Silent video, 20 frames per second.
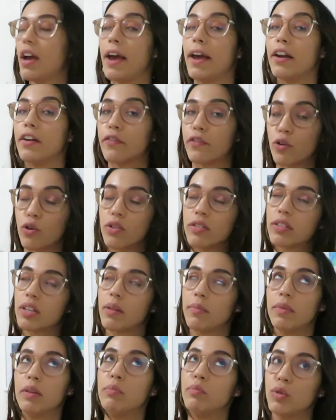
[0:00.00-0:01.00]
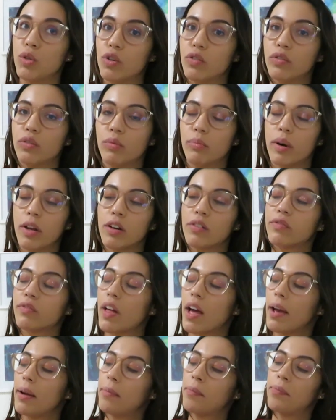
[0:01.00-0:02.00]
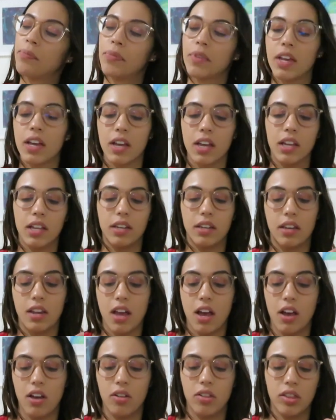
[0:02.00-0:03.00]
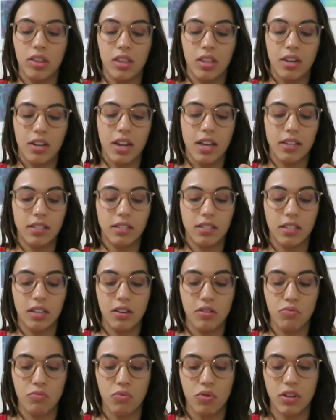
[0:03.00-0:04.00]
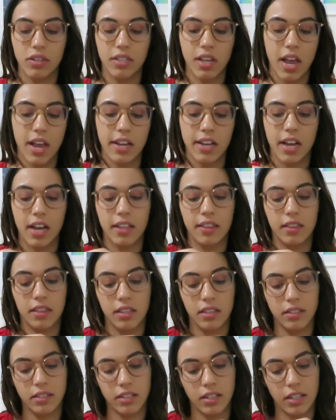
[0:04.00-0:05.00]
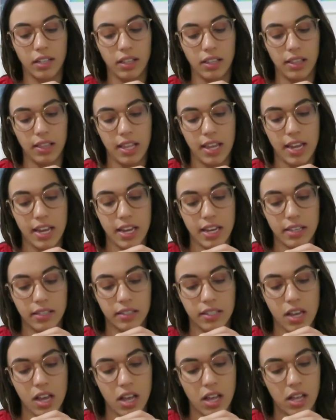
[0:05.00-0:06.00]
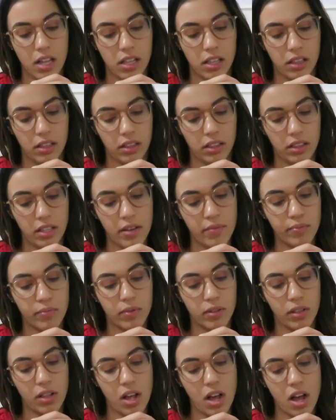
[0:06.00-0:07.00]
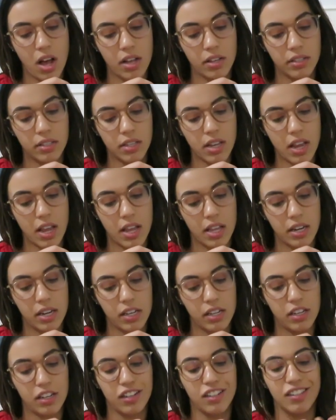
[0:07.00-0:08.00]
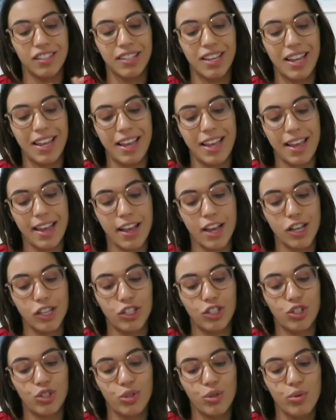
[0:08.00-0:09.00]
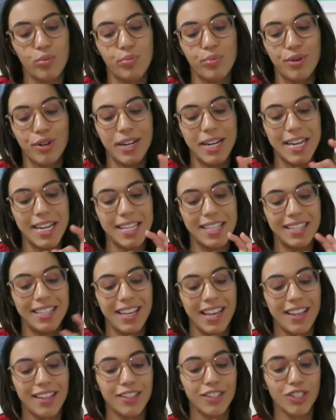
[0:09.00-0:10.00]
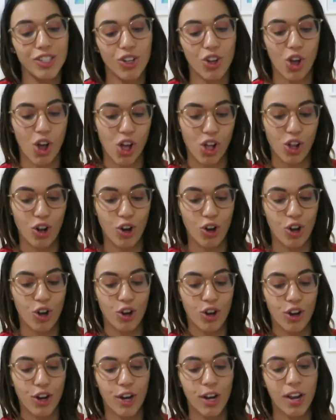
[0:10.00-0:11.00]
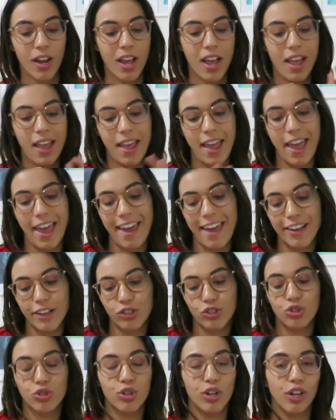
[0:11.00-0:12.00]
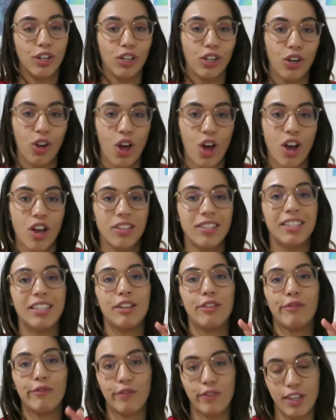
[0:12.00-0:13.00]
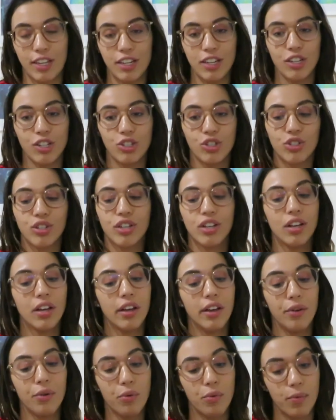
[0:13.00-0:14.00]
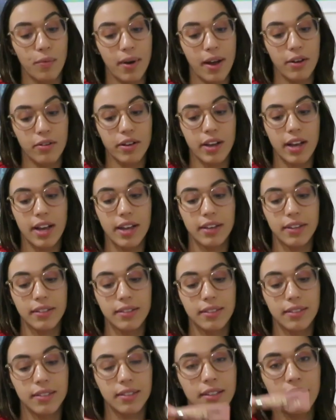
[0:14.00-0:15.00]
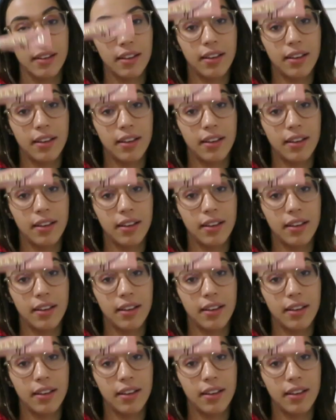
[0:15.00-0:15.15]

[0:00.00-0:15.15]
And of course I mean beautiful butterfly. Now the next thing was I got this glaze lip gloss and it is a super intense color extra glossy finish. Wow guys.